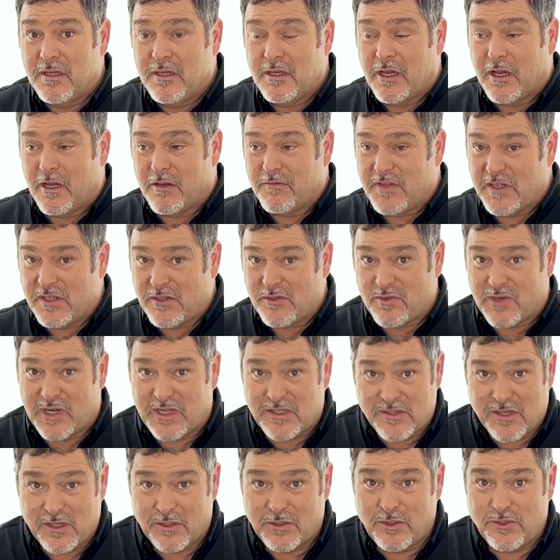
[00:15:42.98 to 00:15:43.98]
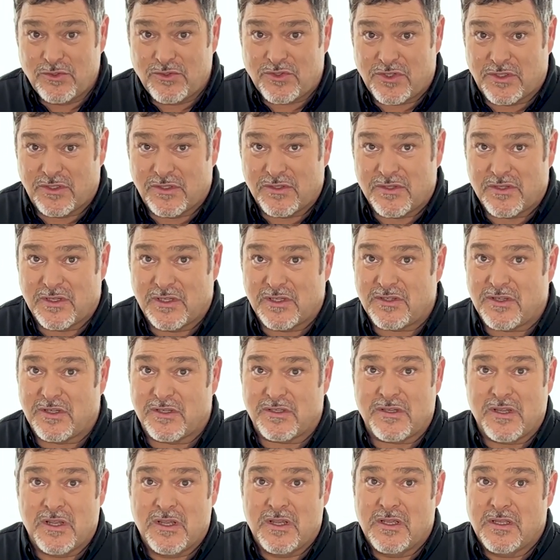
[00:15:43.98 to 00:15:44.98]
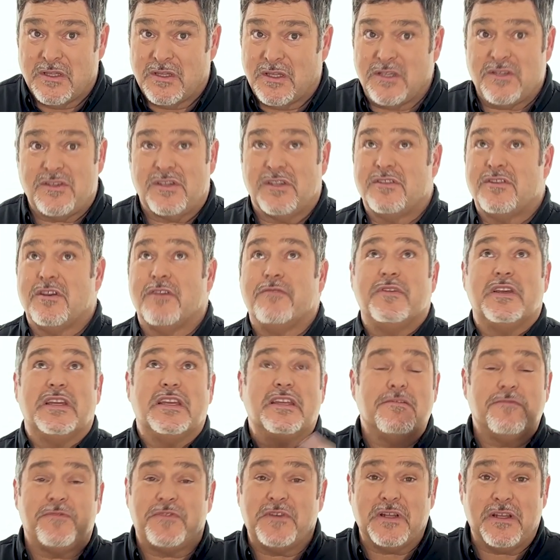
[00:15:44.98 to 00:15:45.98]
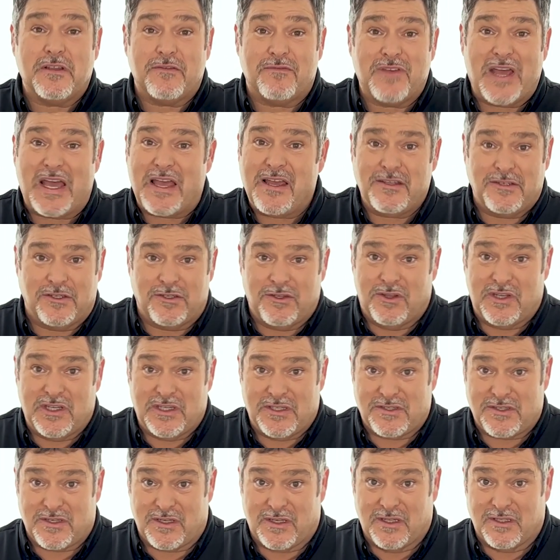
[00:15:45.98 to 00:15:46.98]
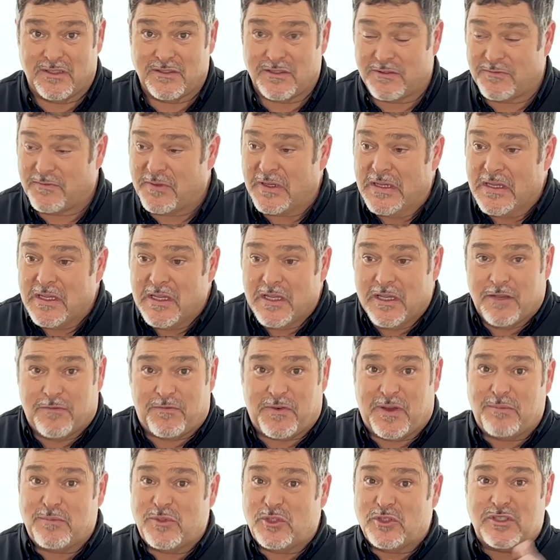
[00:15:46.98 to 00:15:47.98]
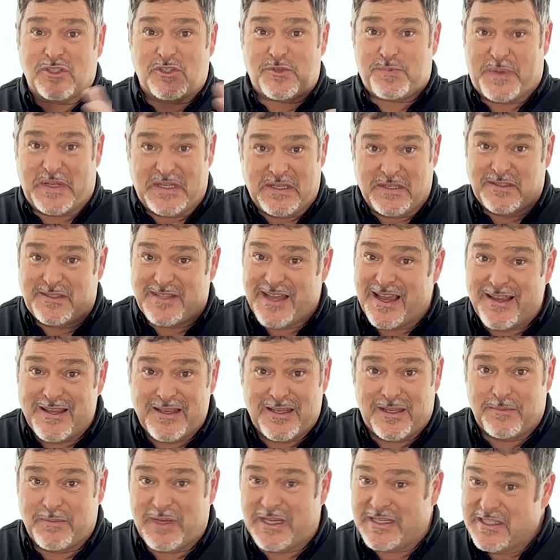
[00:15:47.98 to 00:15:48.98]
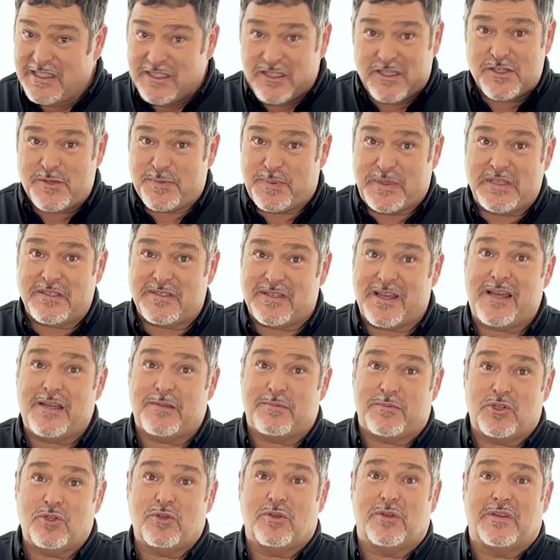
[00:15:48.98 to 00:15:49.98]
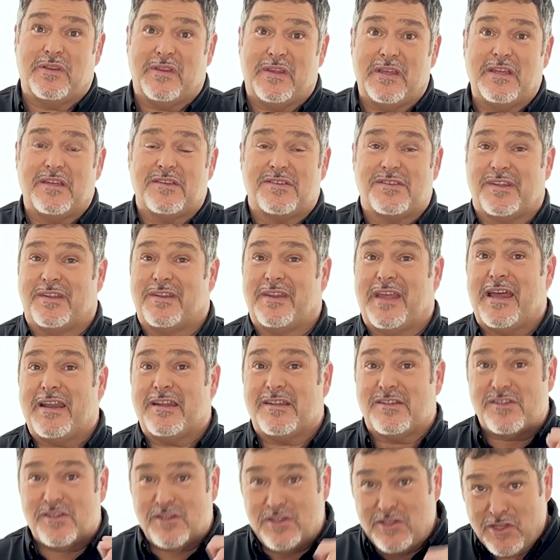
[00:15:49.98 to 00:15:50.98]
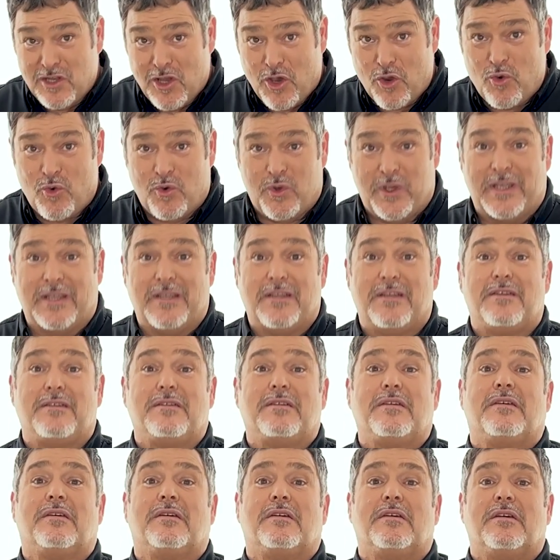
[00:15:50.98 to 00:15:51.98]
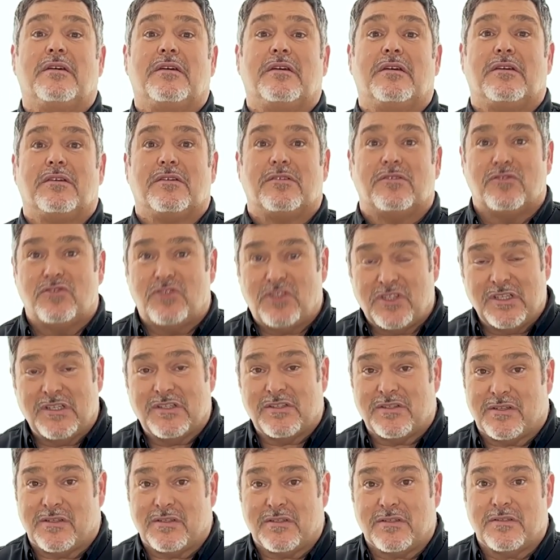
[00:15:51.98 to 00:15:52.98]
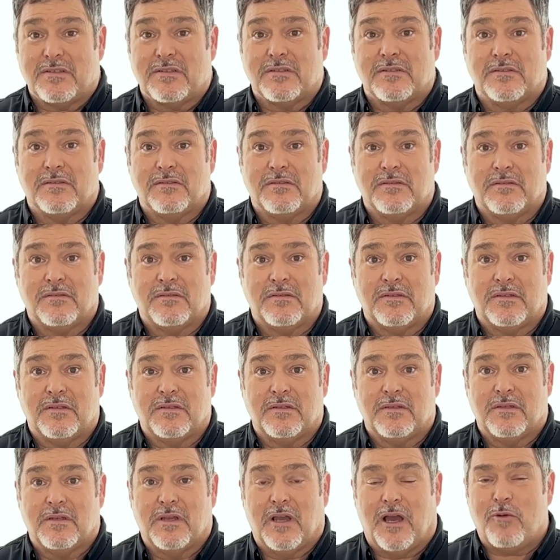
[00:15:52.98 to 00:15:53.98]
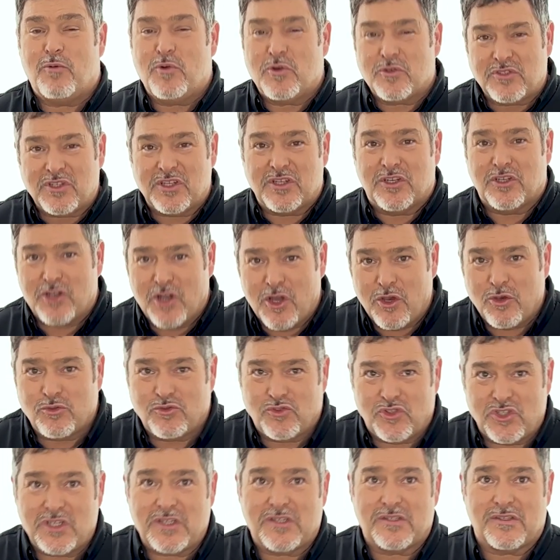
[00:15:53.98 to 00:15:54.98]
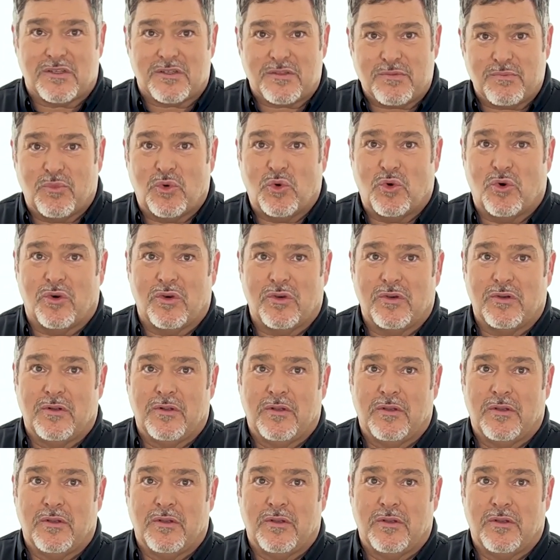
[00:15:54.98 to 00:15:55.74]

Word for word: of his resolutions. This is, this is of infinite value, he says. If, if I'm going to spend time, I need to spend time doing this, and that is knowing Jesus. I want to know Jesus more.